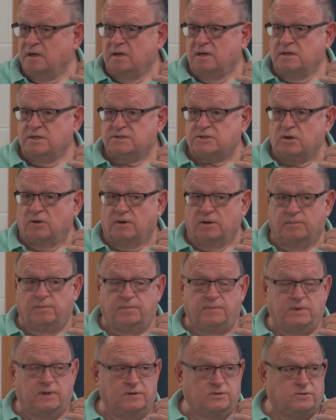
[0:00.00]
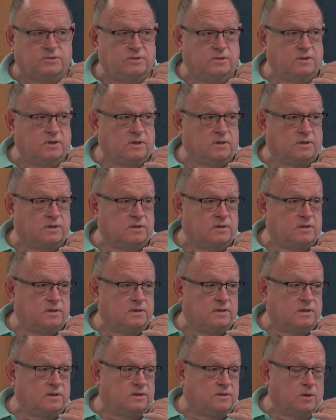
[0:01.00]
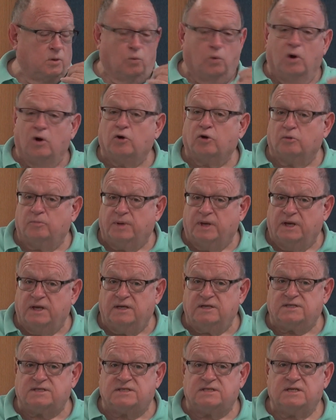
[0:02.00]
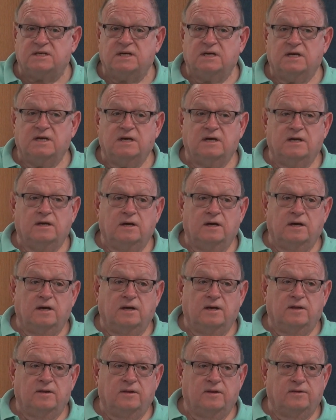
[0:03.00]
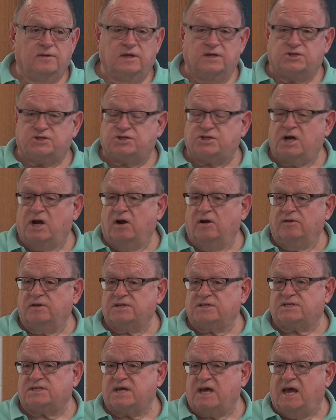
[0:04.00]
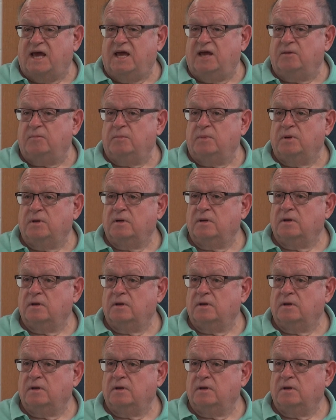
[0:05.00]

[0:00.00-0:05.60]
So the worker bees that share the same